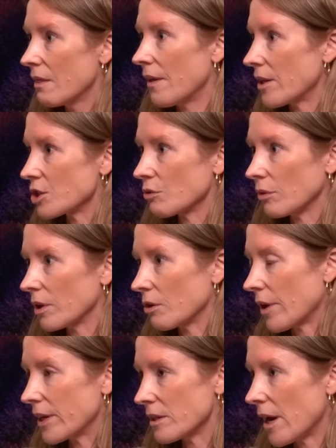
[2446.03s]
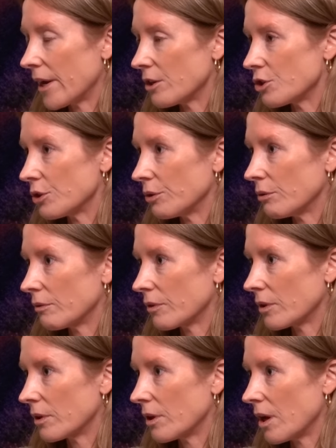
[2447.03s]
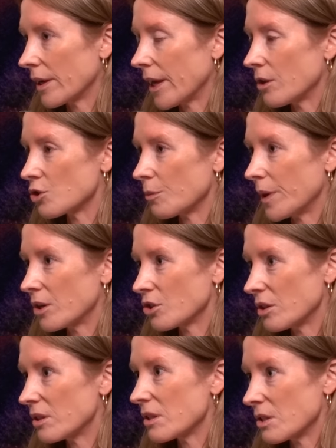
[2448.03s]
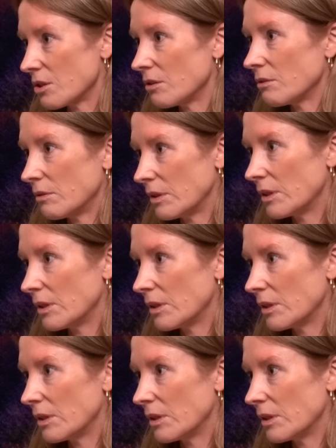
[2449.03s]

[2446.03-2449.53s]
that's a really great diet too for cancer patients too.